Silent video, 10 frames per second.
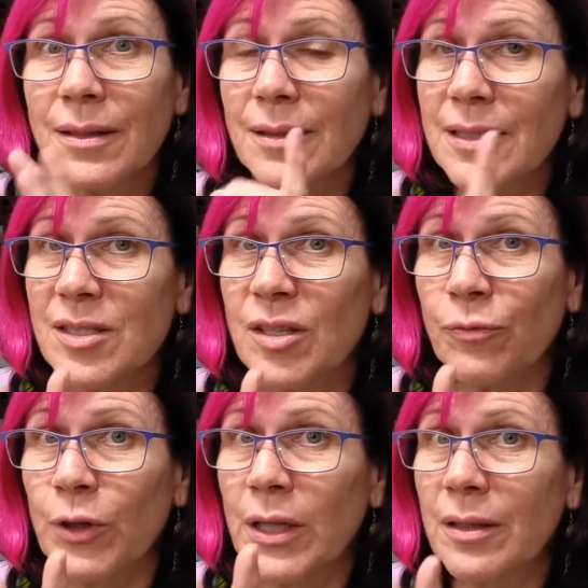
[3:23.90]
that's
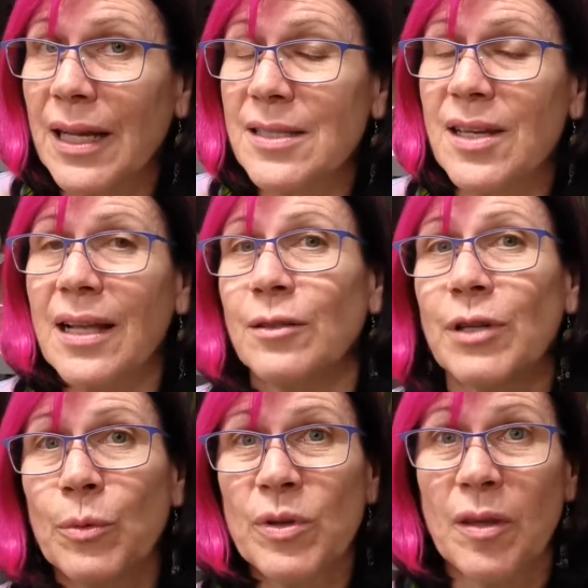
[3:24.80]
different. That's
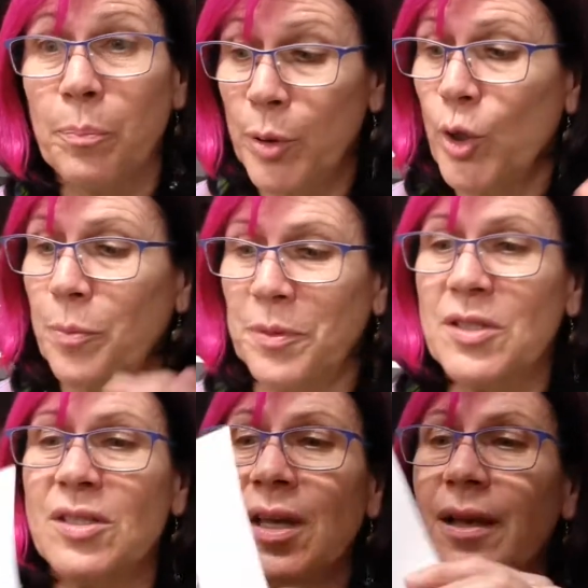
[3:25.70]
colouring with a
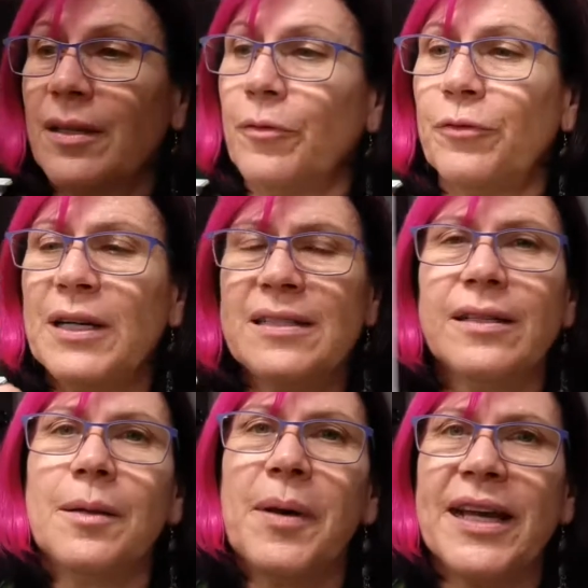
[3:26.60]
purpose. The front
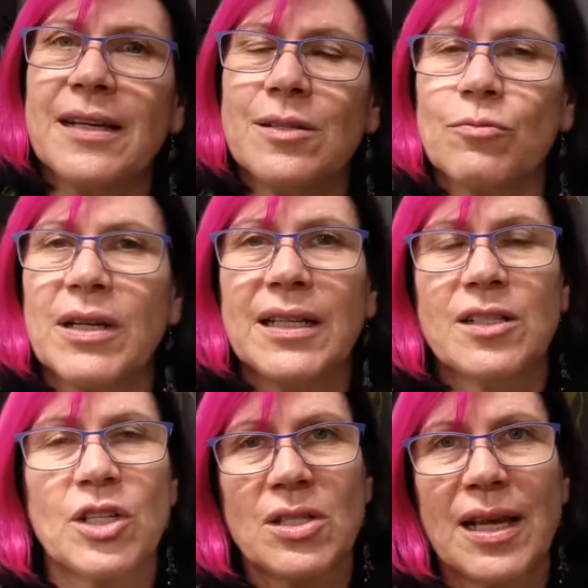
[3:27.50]
and the back is really
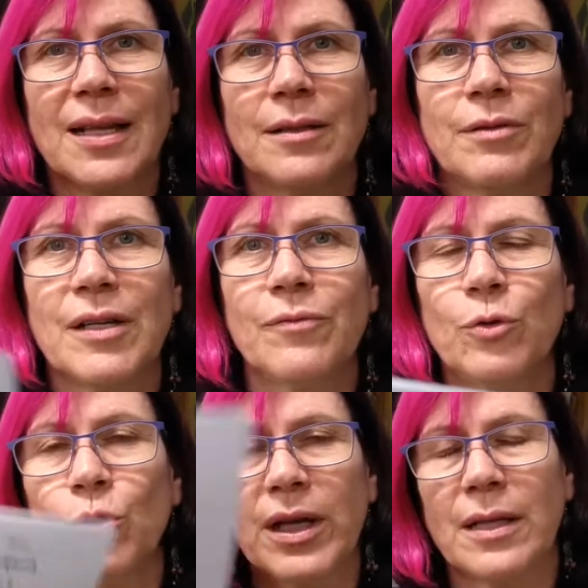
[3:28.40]
just colouring
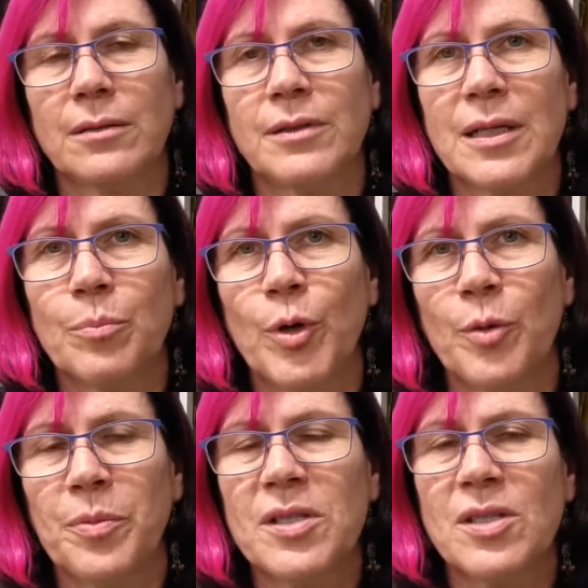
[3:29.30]
for colouring
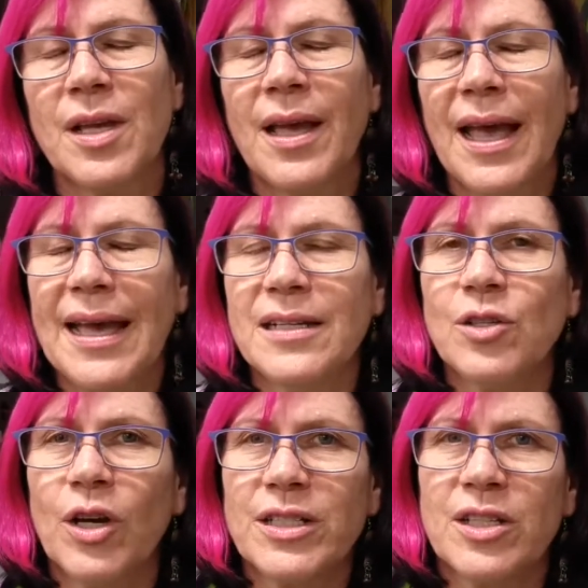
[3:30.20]
purpose, and
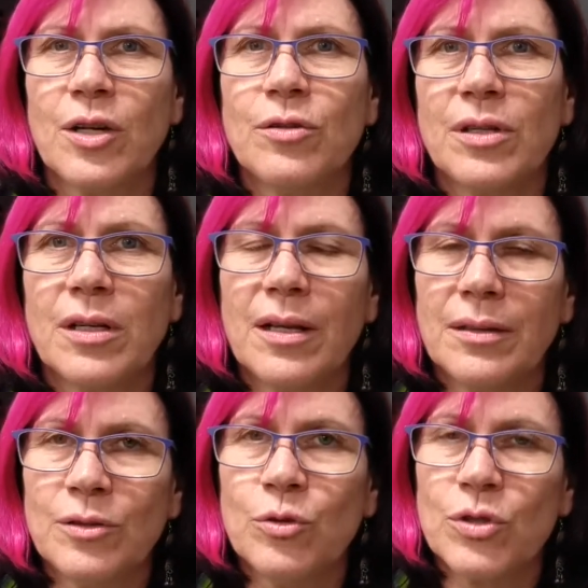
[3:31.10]
I don't
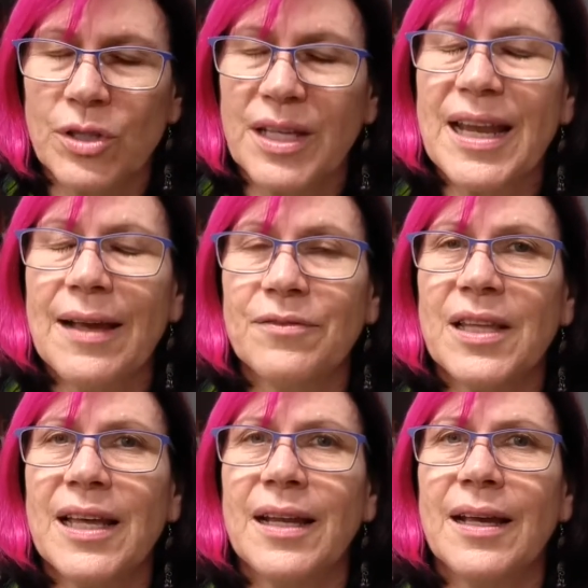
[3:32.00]
usually have
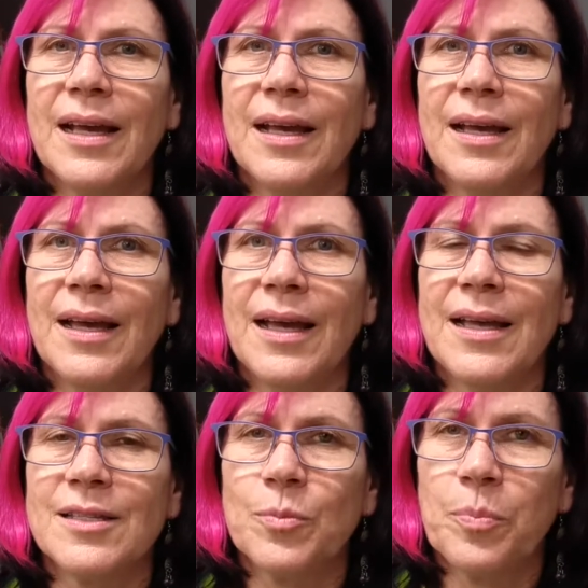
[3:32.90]
that
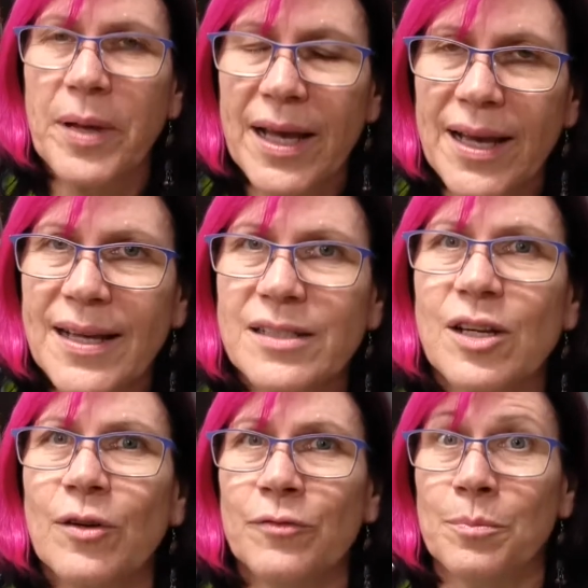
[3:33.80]
as part
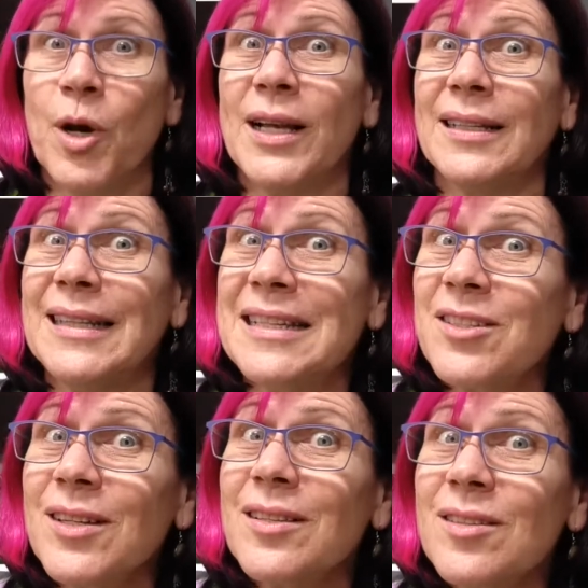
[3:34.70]
of my
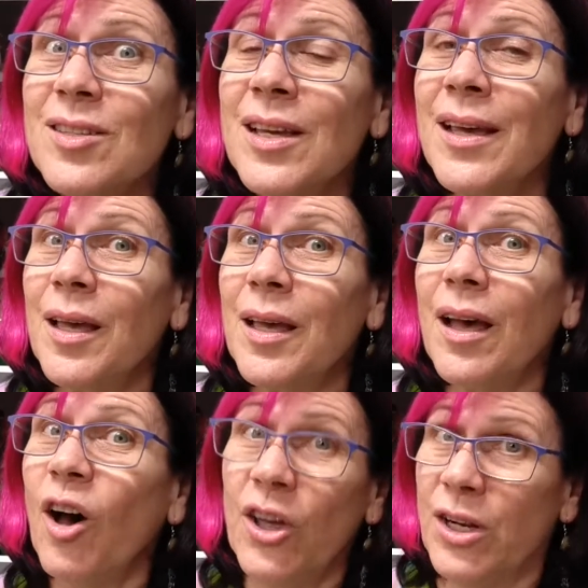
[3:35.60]
lessons.
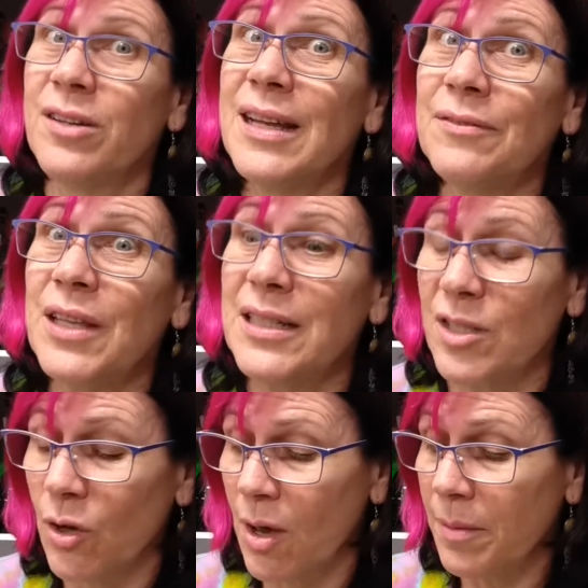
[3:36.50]
I don't have that
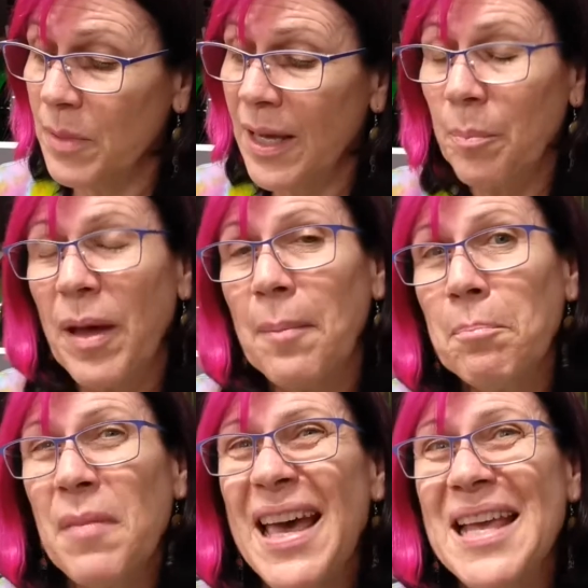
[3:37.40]
time, but
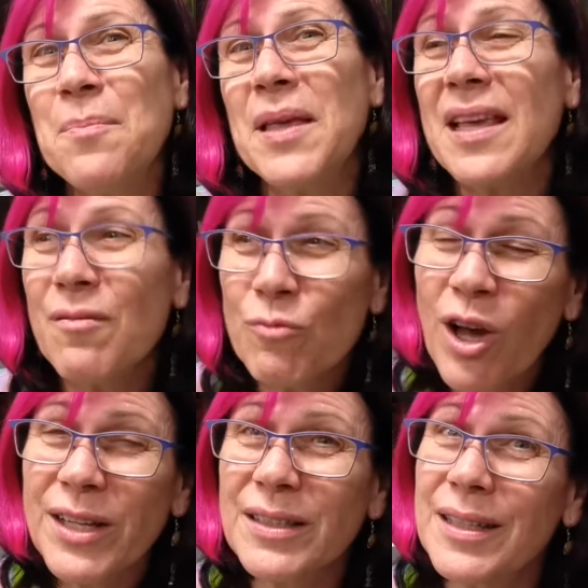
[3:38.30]
maybe
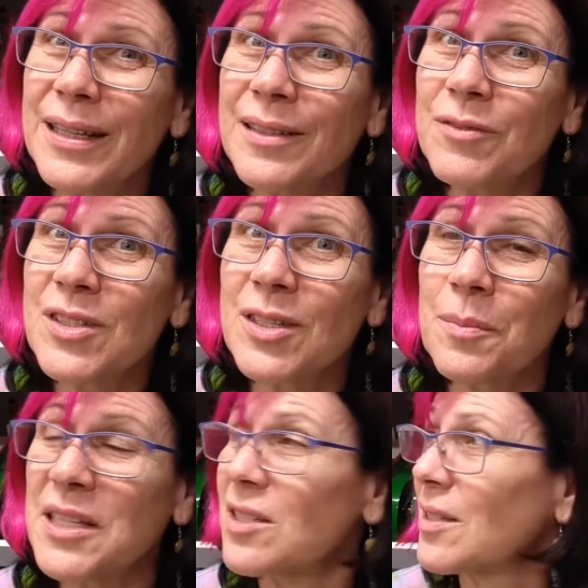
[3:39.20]
right at the end of the
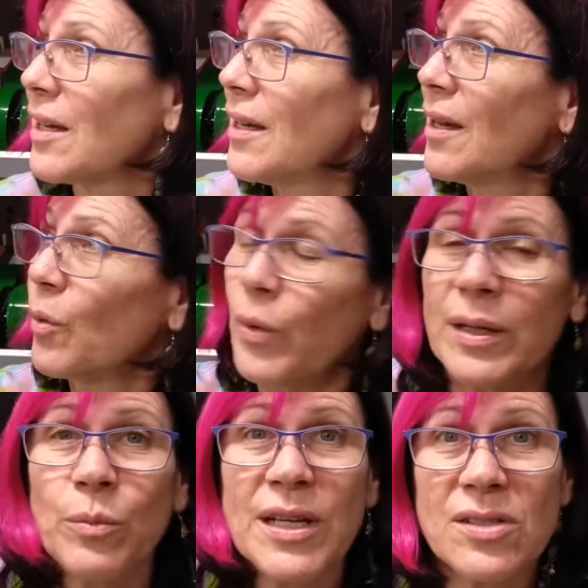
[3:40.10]
semester
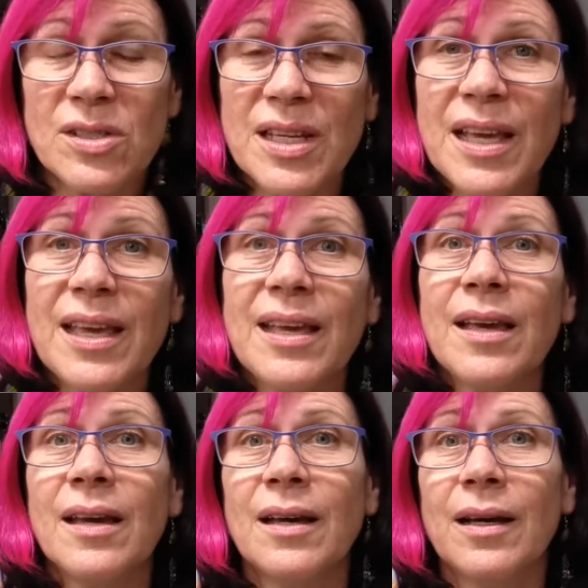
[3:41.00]
when we're
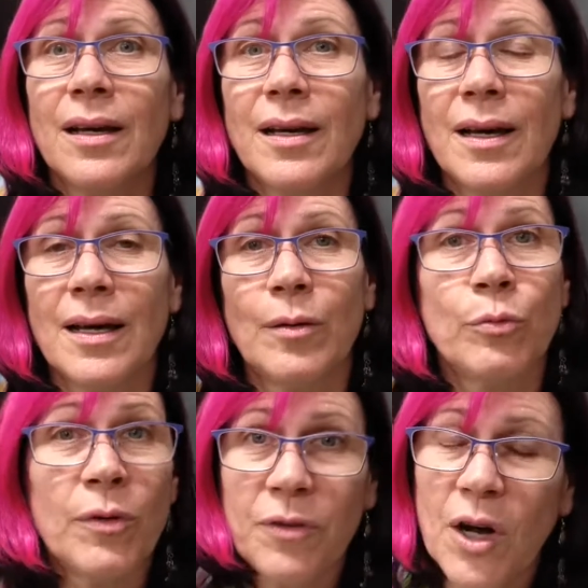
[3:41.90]
singing,
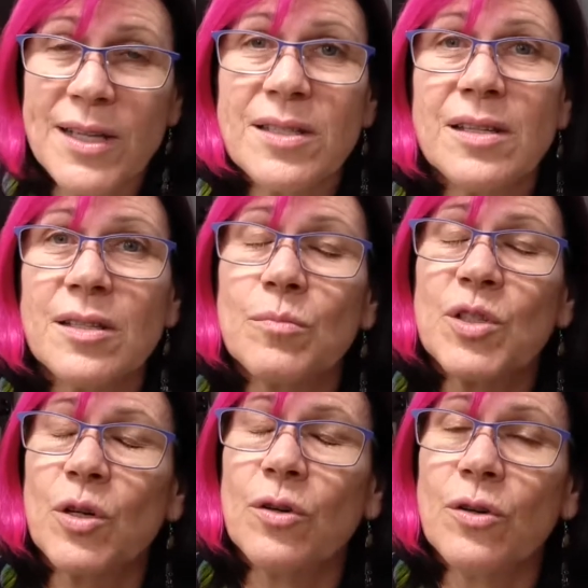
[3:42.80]
revising some
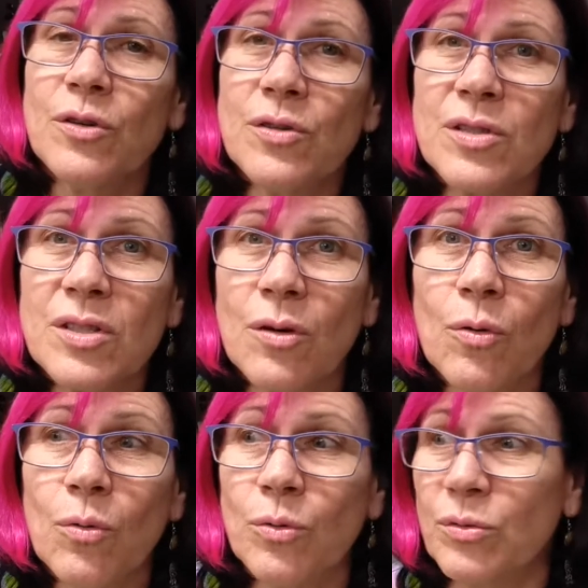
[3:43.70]
songs
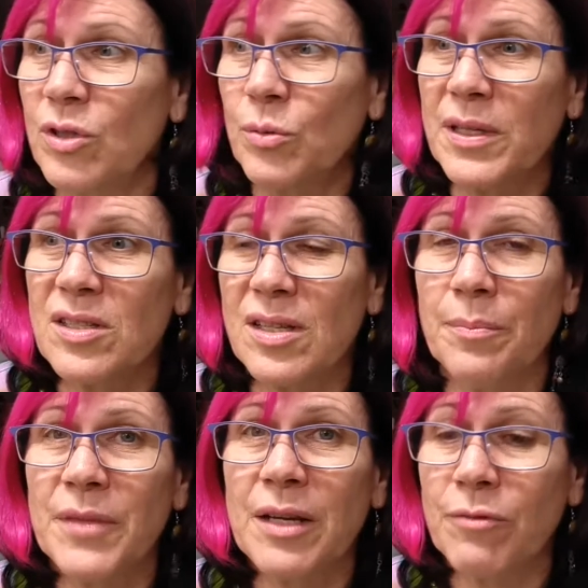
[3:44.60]
or doing
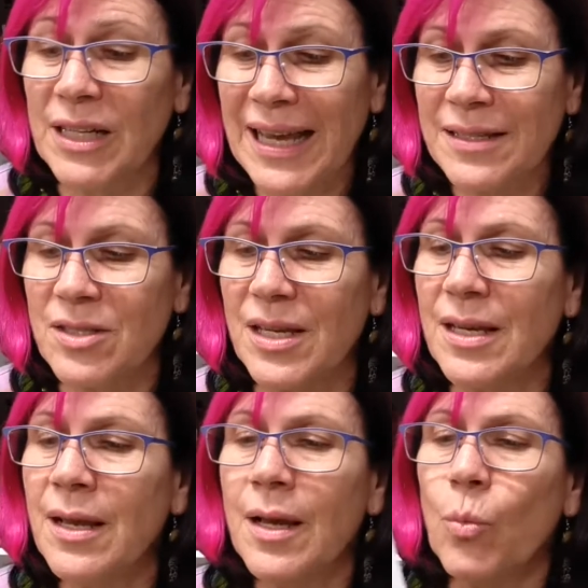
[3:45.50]
something
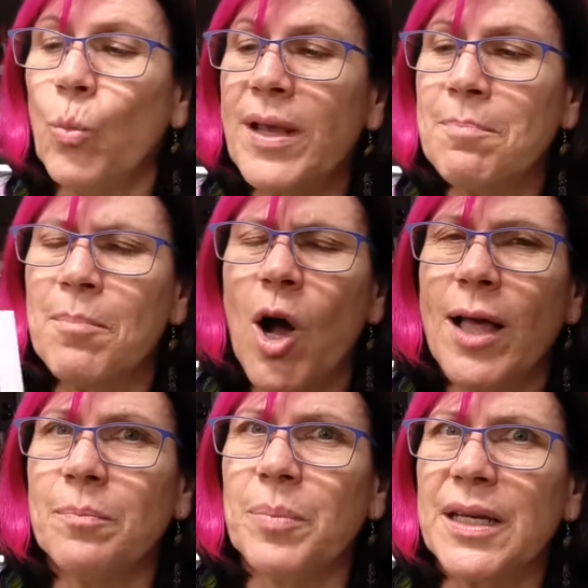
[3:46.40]
relaxing, we
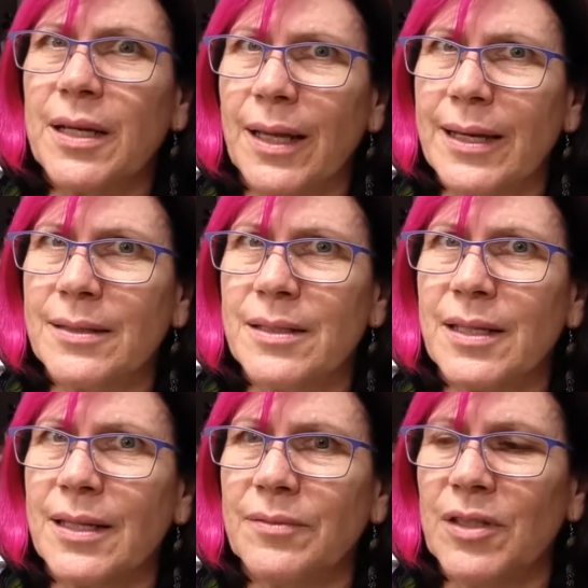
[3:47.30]
might be allowed to
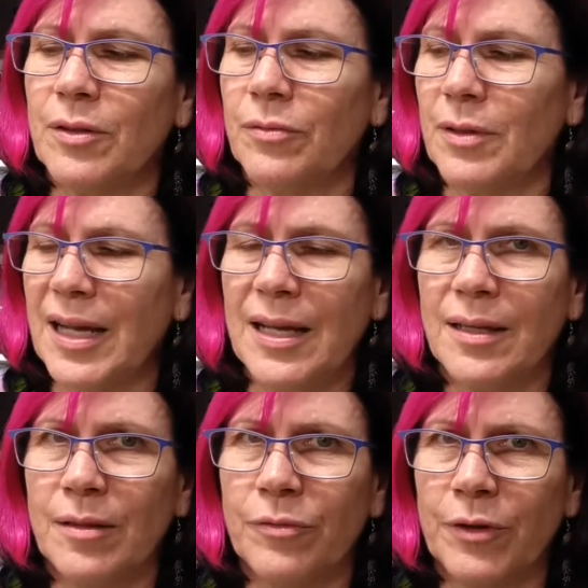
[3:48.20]
colour
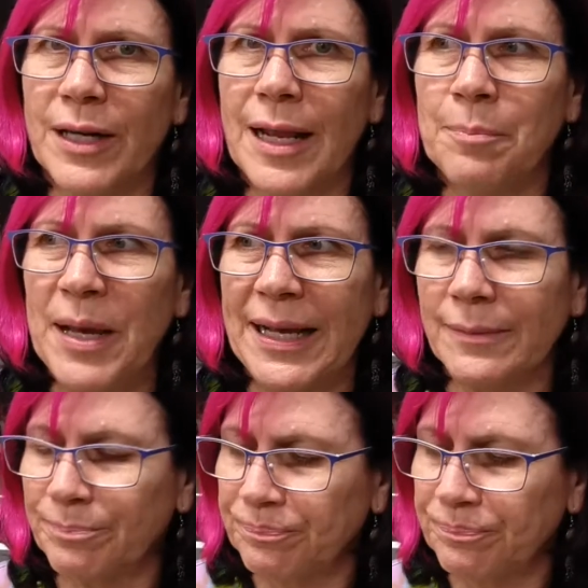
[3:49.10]
the front and back.